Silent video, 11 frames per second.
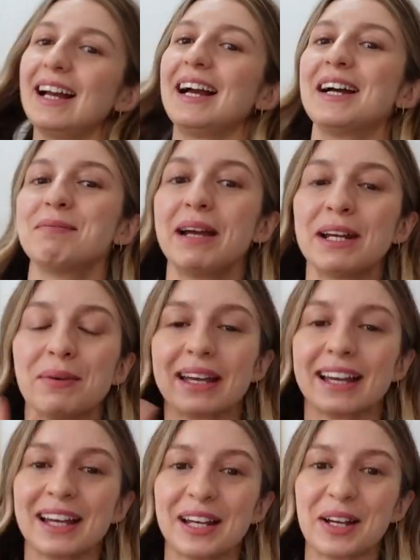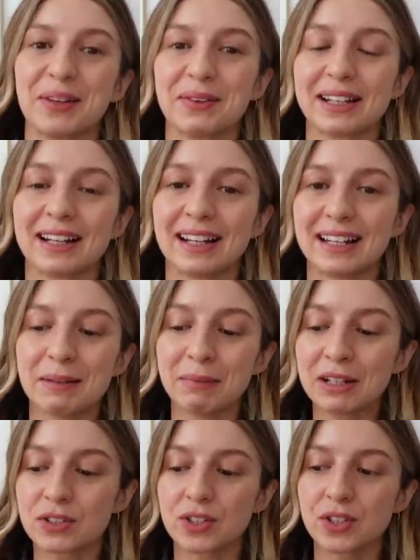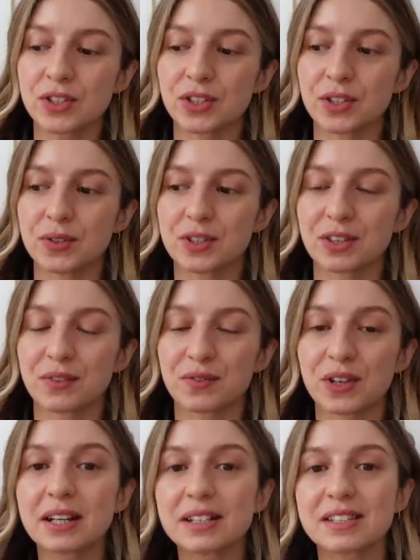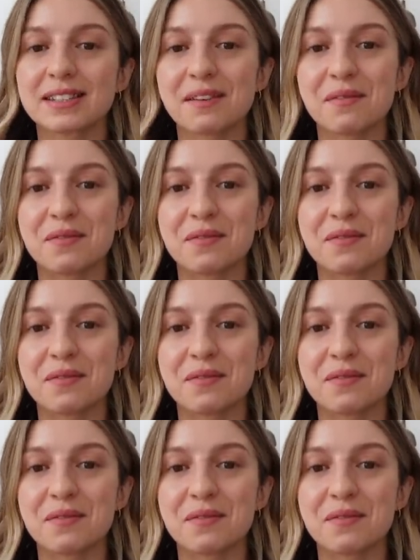Anyway, hello. Let me introduce you to the first